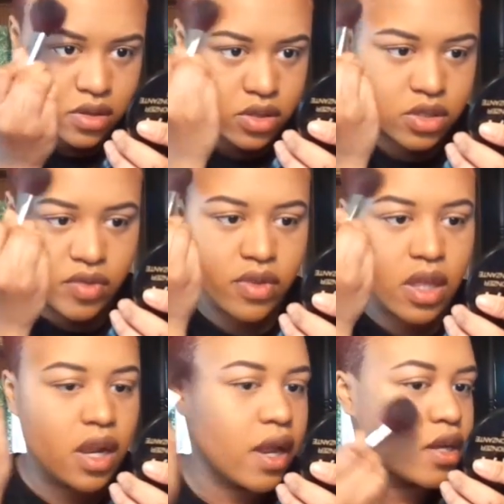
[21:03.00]
Just for
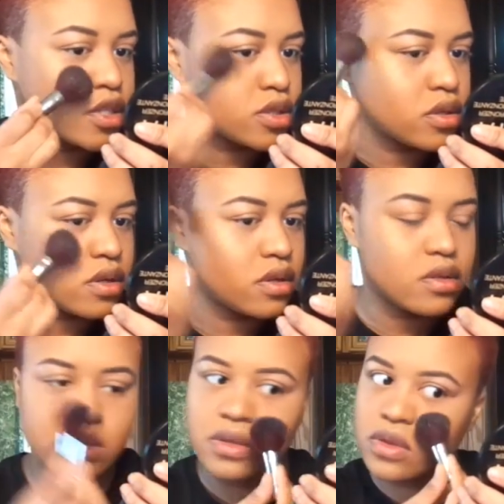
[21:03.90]
that extra,
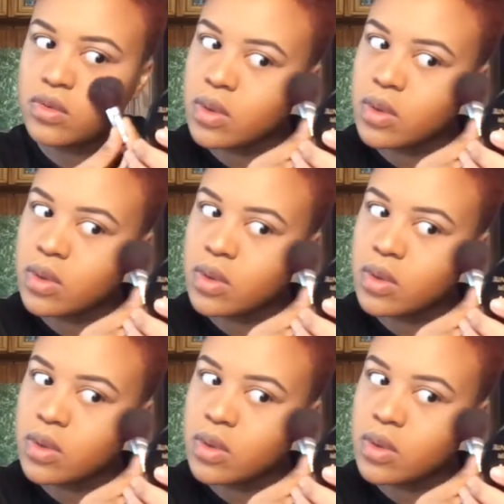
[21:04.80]
you